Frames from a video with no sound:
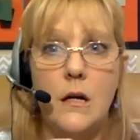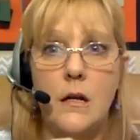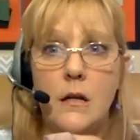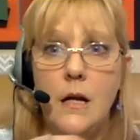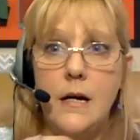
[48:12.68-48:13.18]

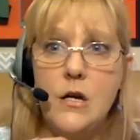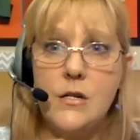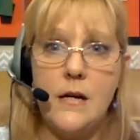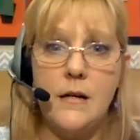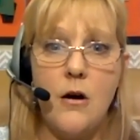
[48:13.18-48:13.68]
like you
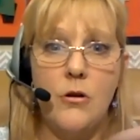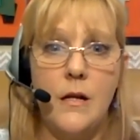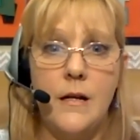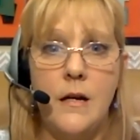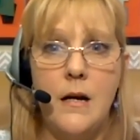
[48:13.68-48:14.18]
said,
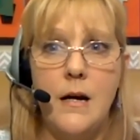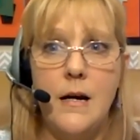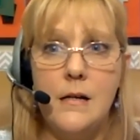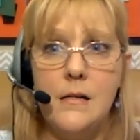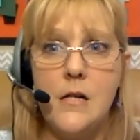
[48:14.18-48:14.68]
Carolyn, it,
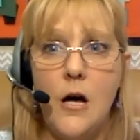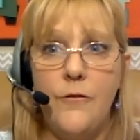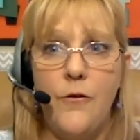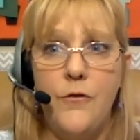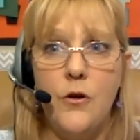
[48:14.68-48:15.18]
it is
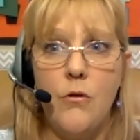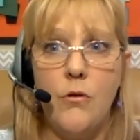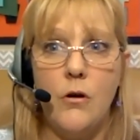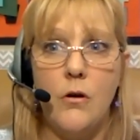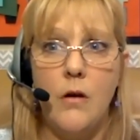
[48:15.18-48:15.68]
tough if you go
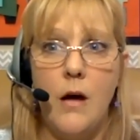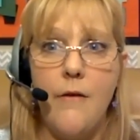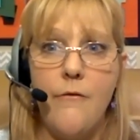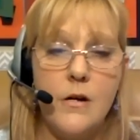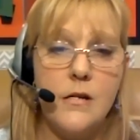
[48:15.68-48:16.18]
to
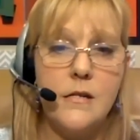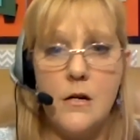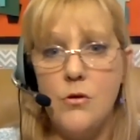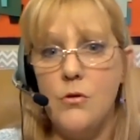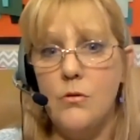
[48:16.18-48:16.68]
every
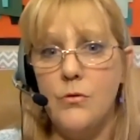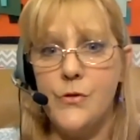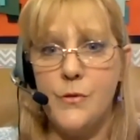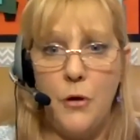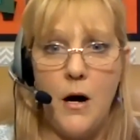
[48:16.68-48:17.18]
single
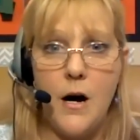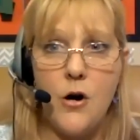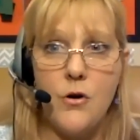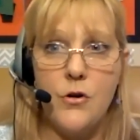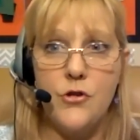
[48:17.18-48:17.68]

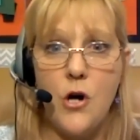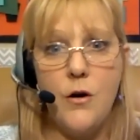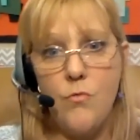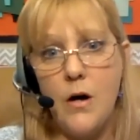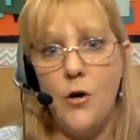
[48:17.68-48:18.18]
supplier and try
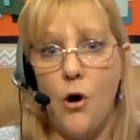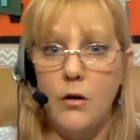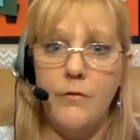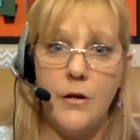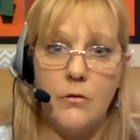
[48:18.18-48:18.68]
to run
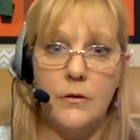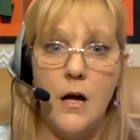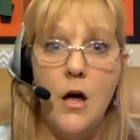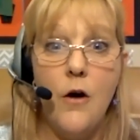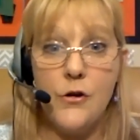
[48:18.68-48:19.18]
all of their. Li-
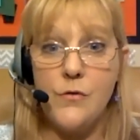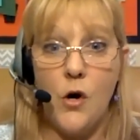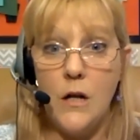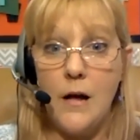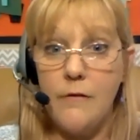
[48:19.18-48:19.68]
First of
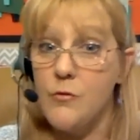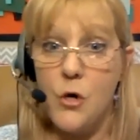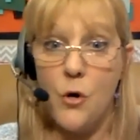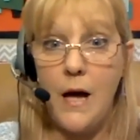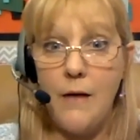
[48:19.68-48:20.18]
all, a lot of them
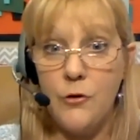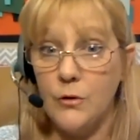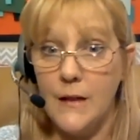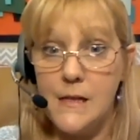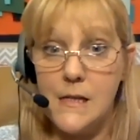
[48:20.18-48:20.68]
don't have their
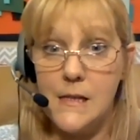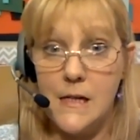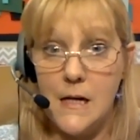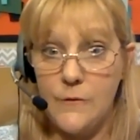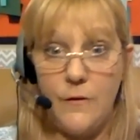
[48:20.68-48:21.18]
lists in
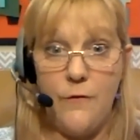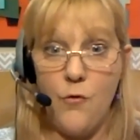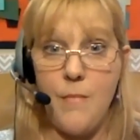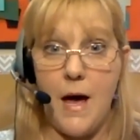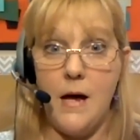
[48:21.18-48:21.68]
CSV
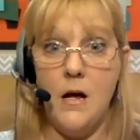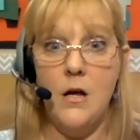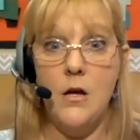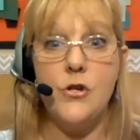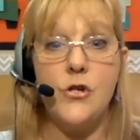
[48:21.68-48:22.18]
format,
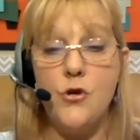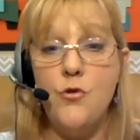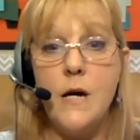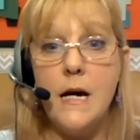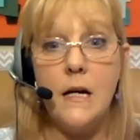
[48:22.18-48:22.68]
so
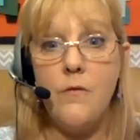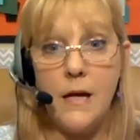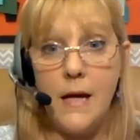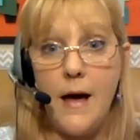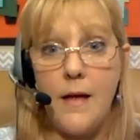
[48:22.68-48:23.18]
you can't
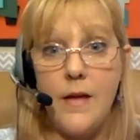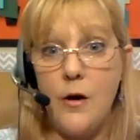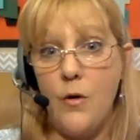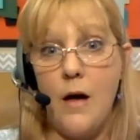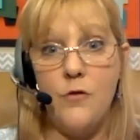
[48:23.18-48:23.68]
even get. They
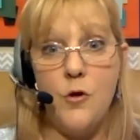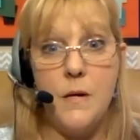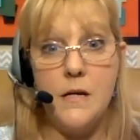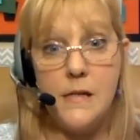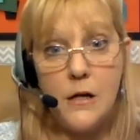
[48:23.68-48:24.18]
don't have
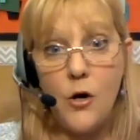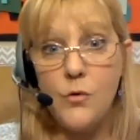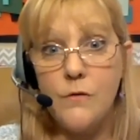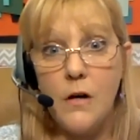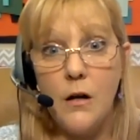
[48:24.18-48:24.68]
UPC
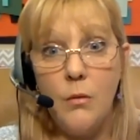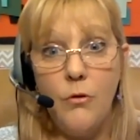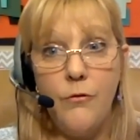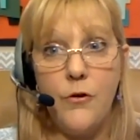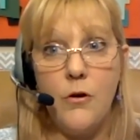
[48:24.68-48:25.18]
codes
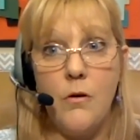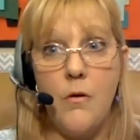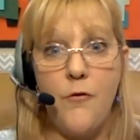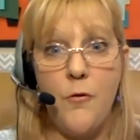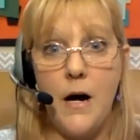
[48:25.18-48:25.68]
available for
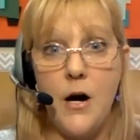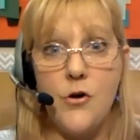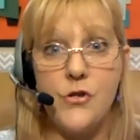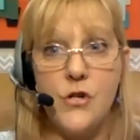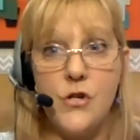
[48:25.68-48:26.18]
for
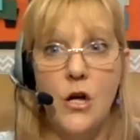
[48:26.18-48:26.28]
buyers,